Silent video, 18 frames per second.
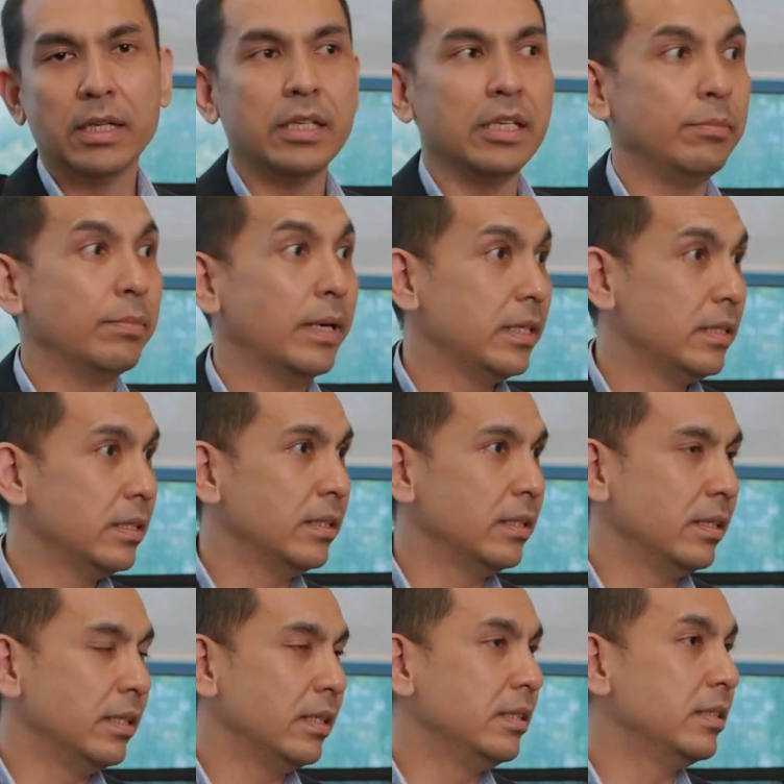
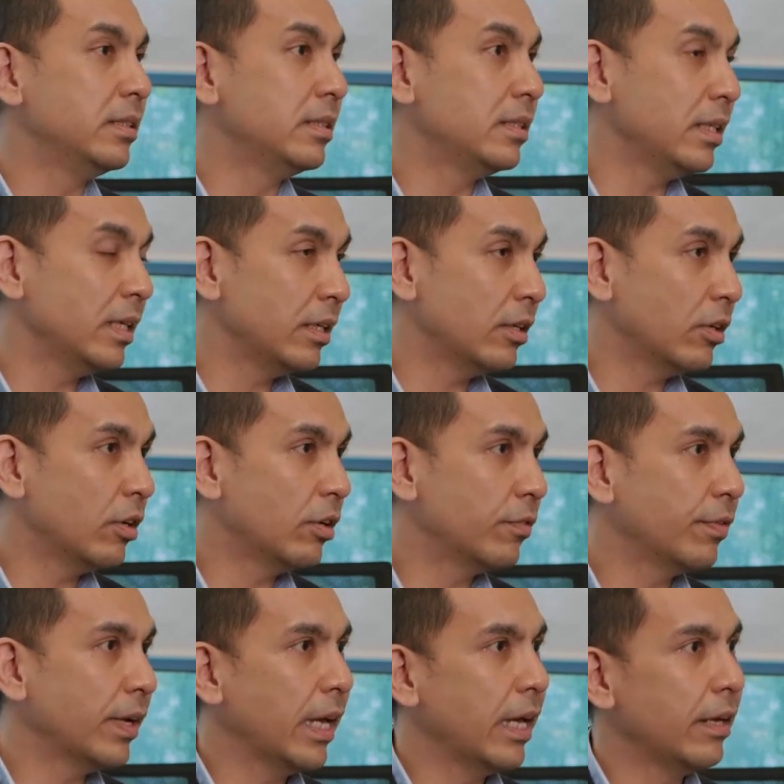Imagine, instead
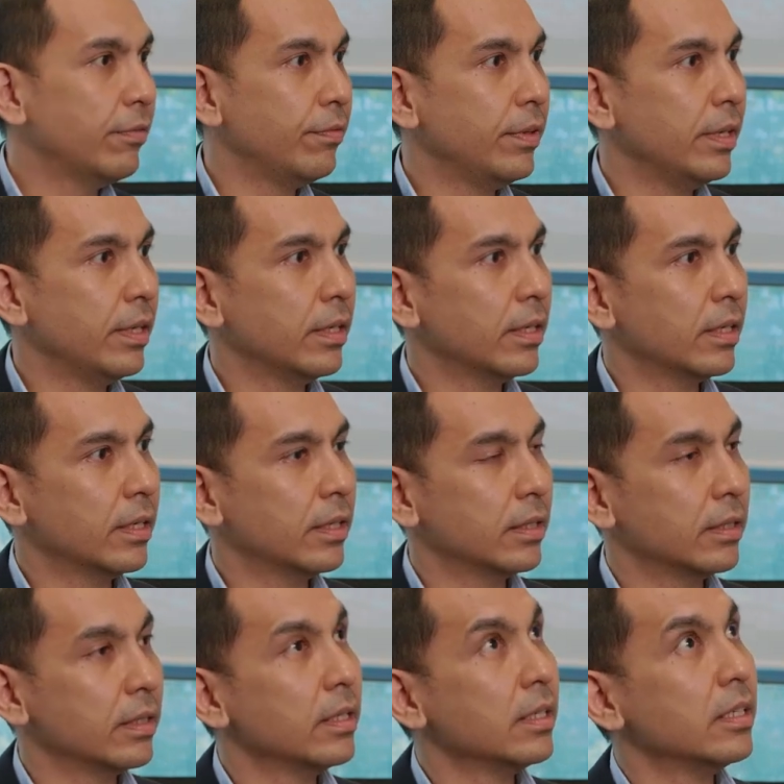of having
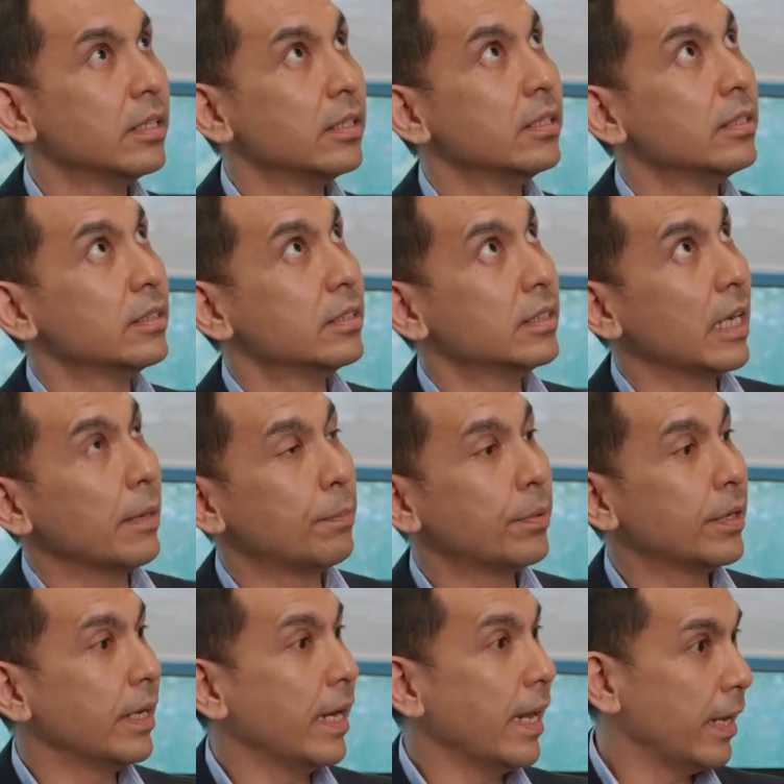a
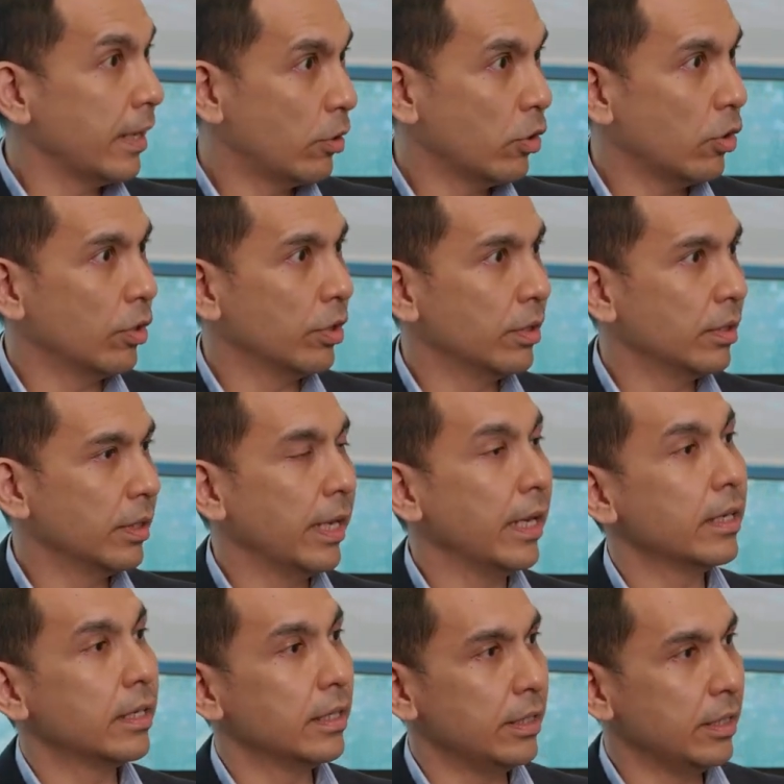separate
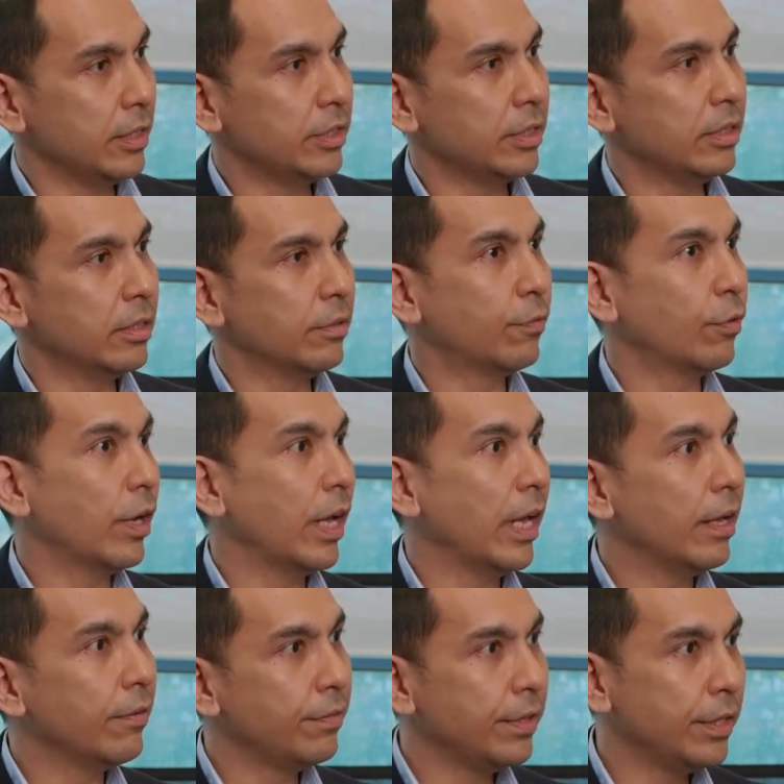air conditioner for
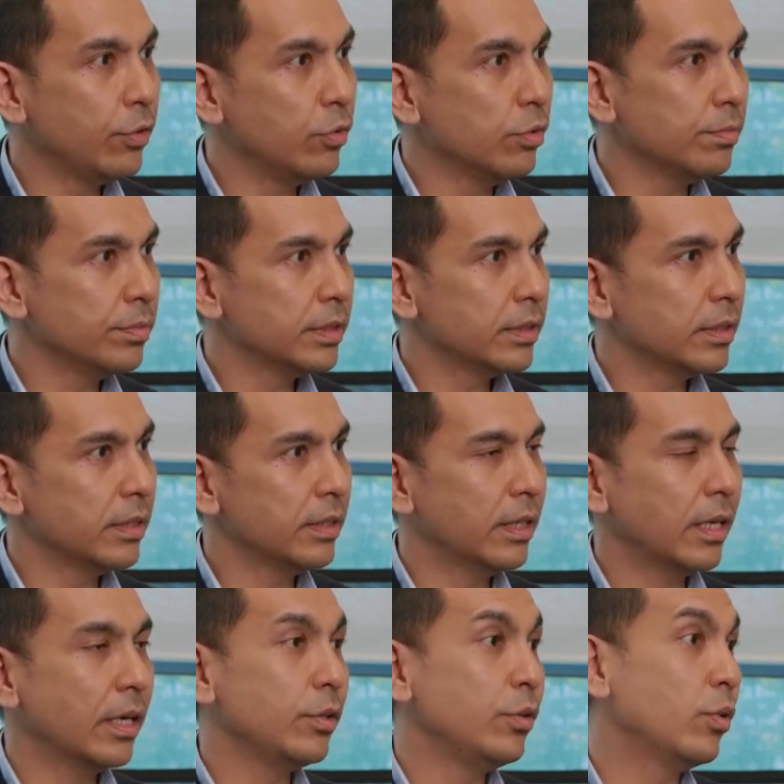every rooms,
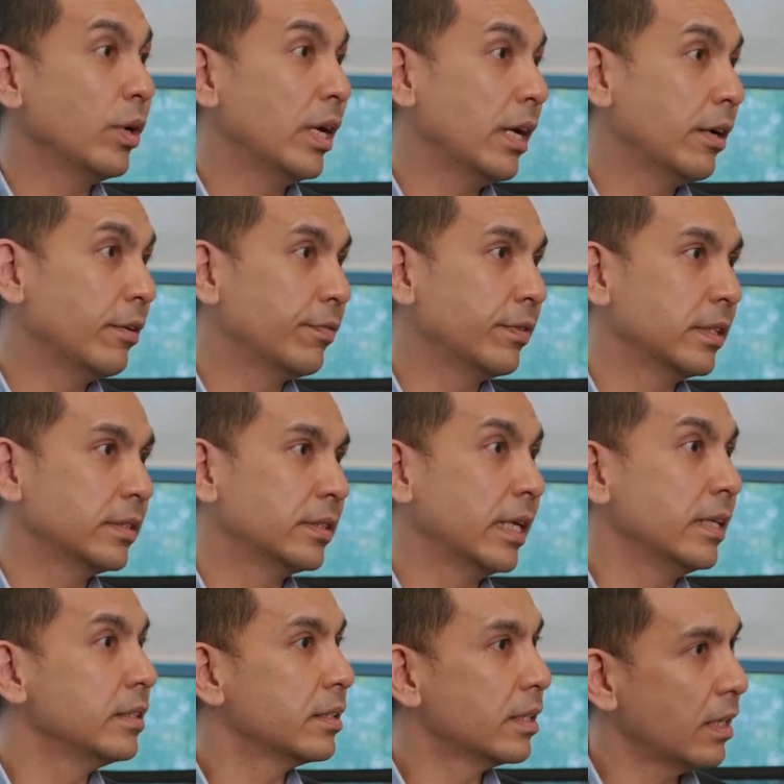now you have a
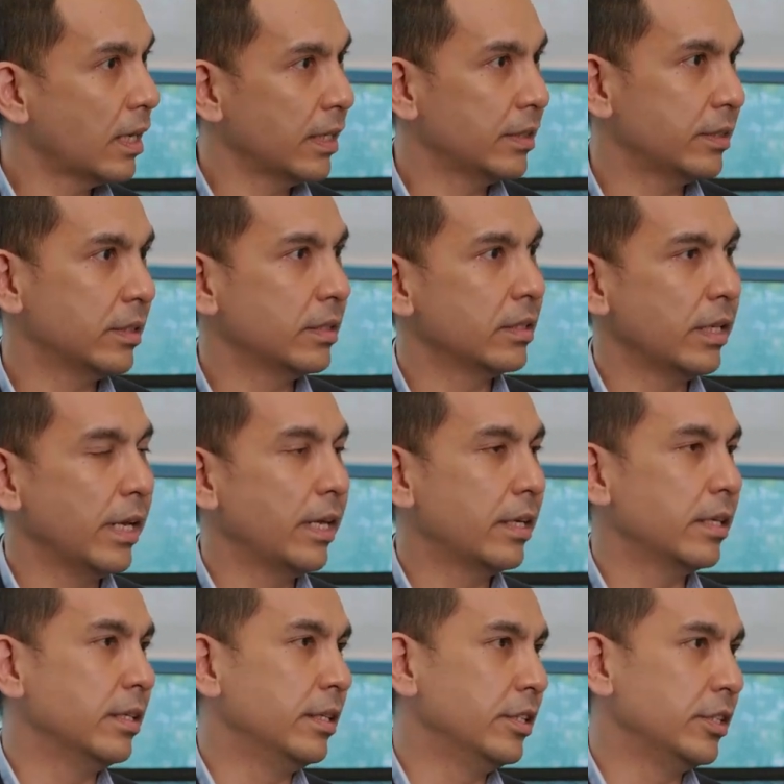centralized
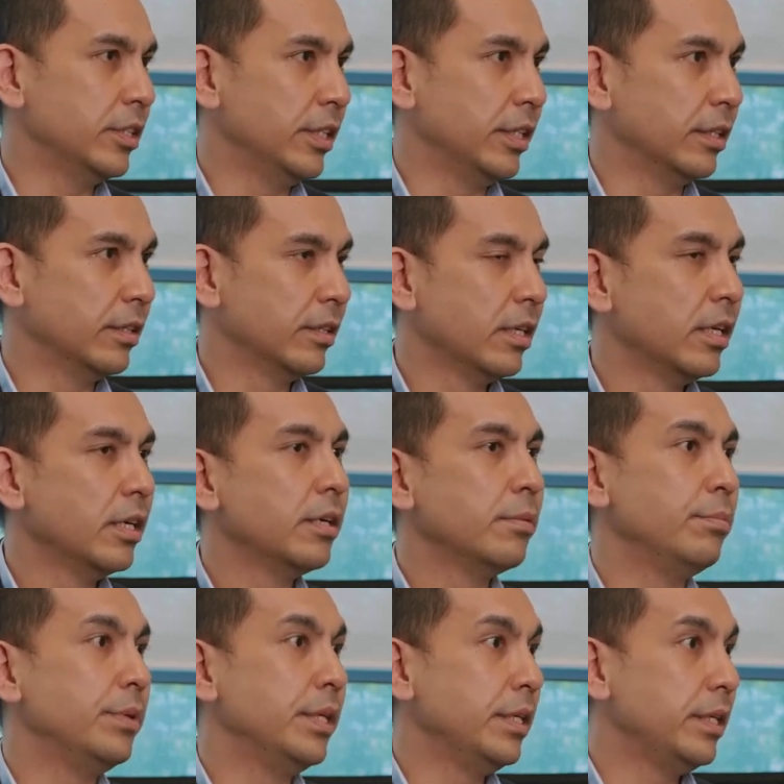air conditioning,
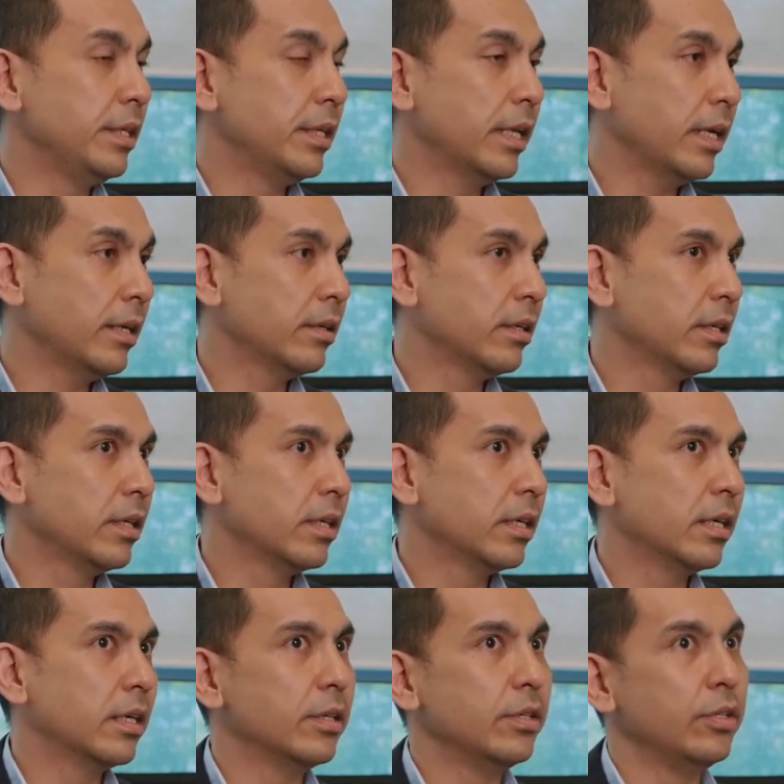meaning that
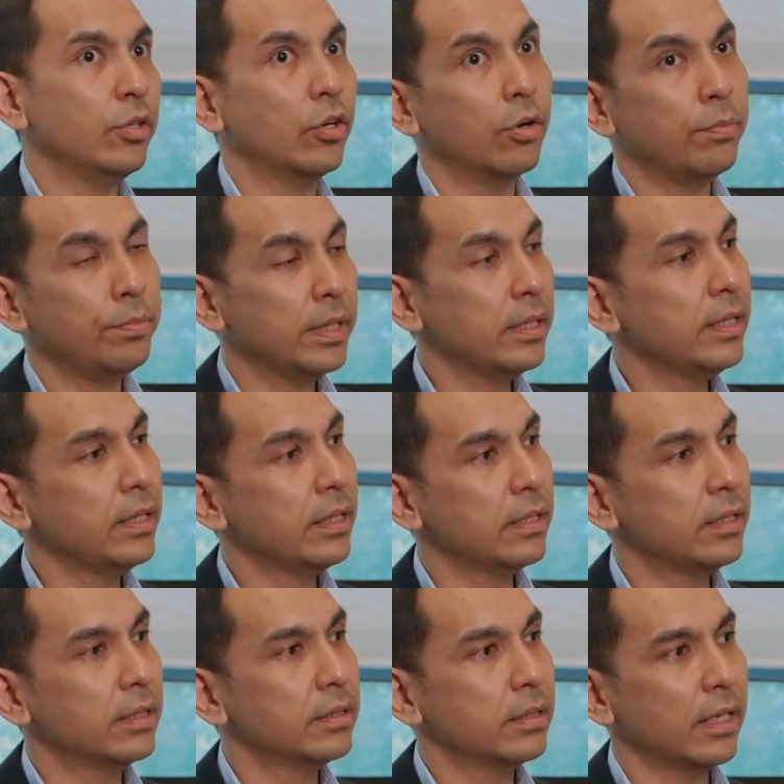your
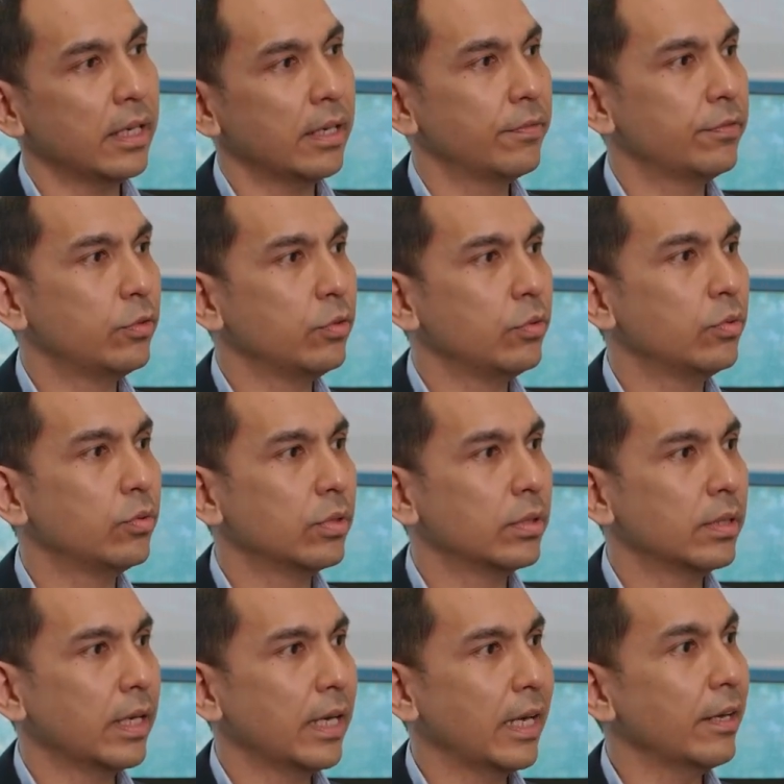building doesn't have to
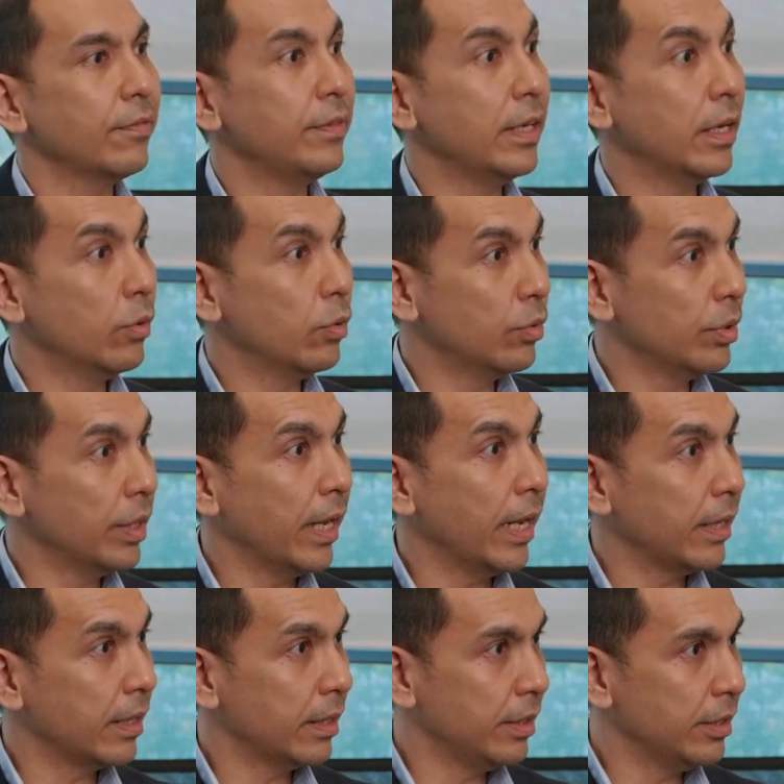have their own
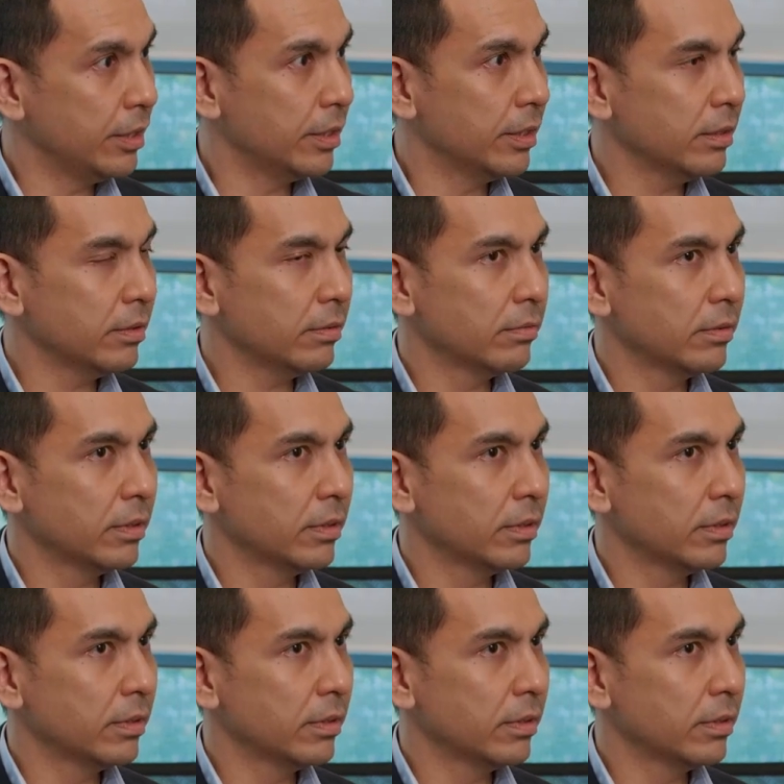air conditioner.